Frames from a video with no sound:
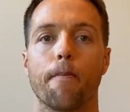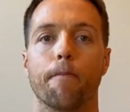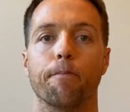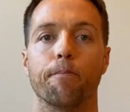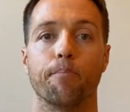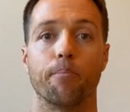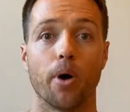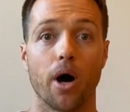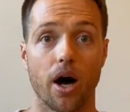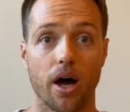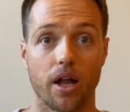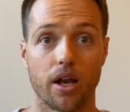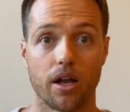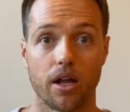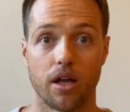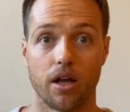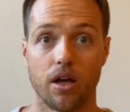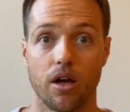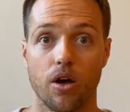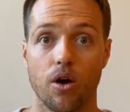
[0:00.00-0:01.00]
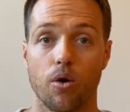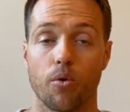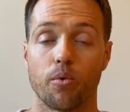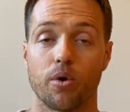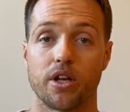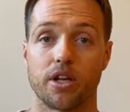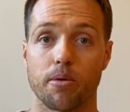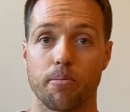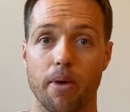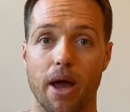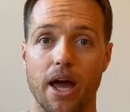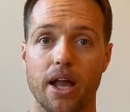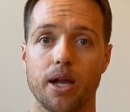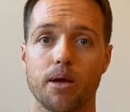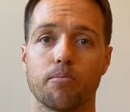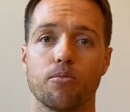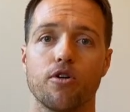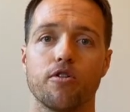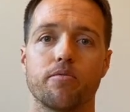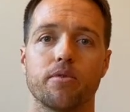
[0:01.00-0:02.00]
But when
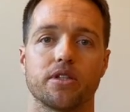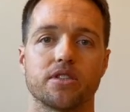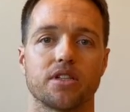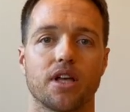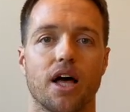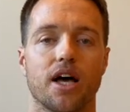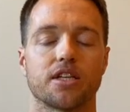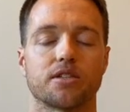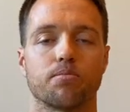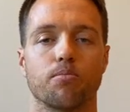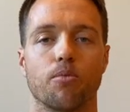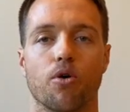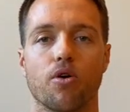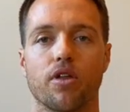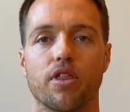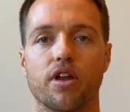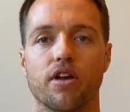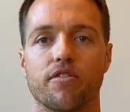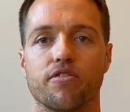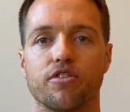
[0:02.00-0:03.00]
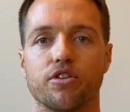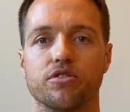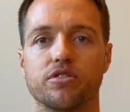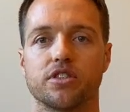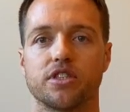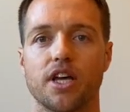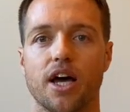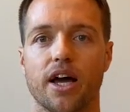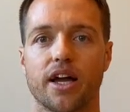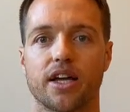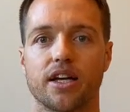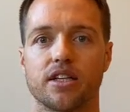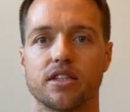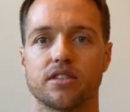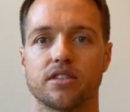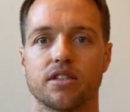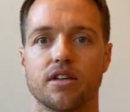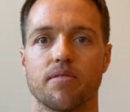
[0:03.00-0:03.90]
demanding movements last more than a few seconds,